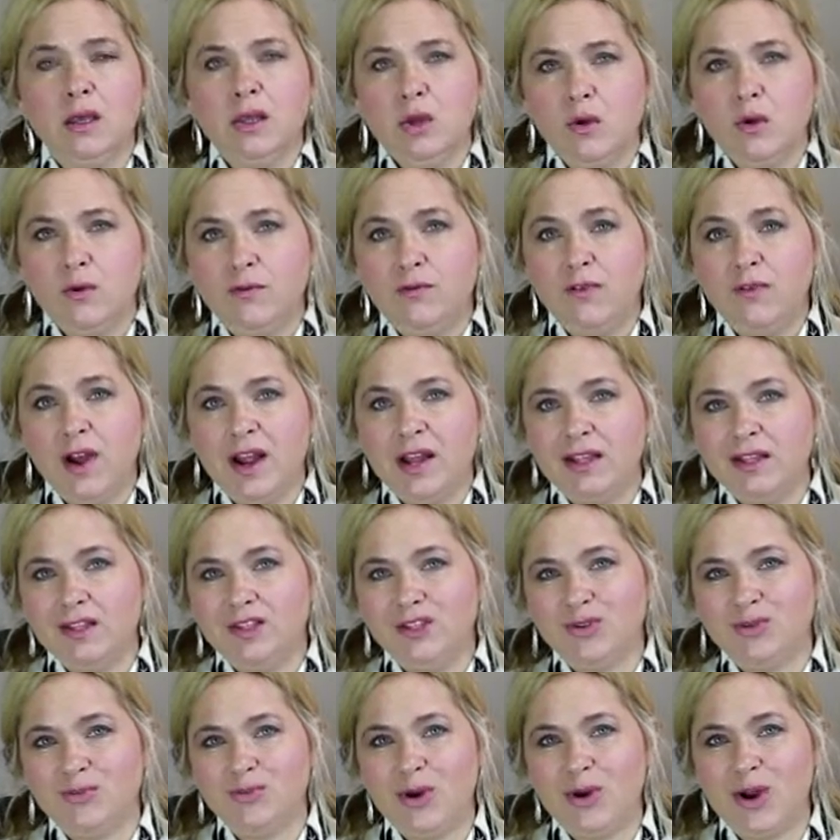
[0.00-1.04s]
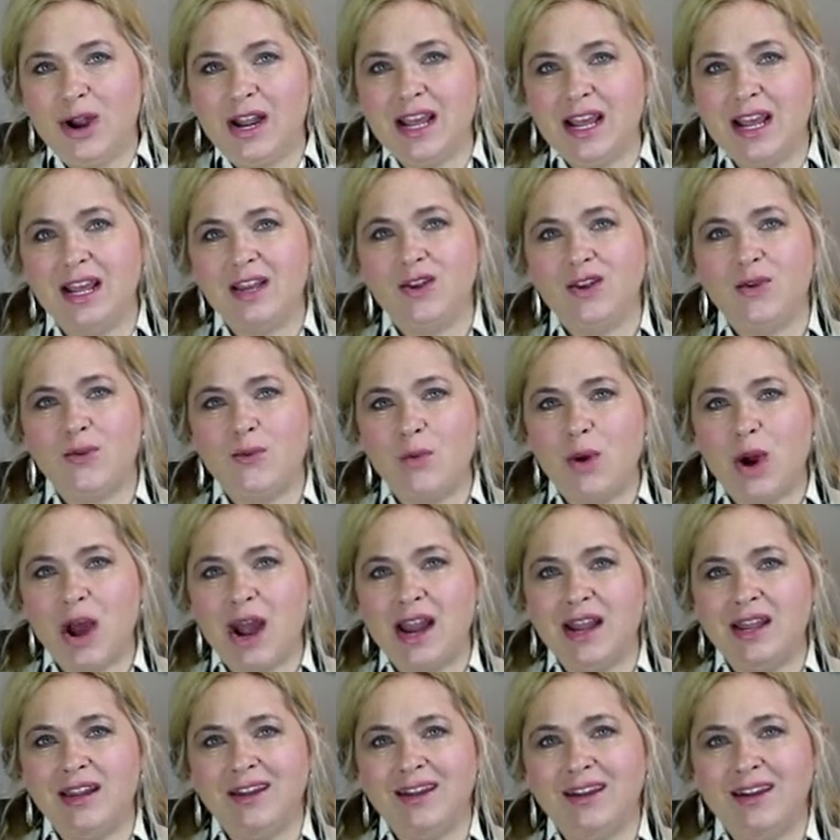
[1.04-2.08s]
you'll find that your body and your
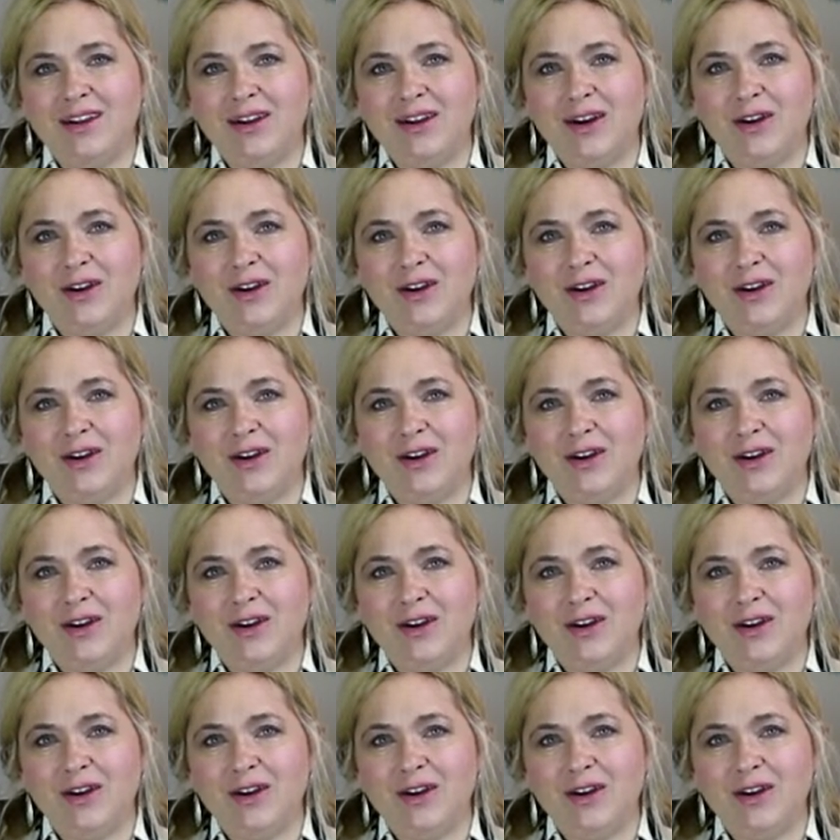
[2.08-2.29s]
mind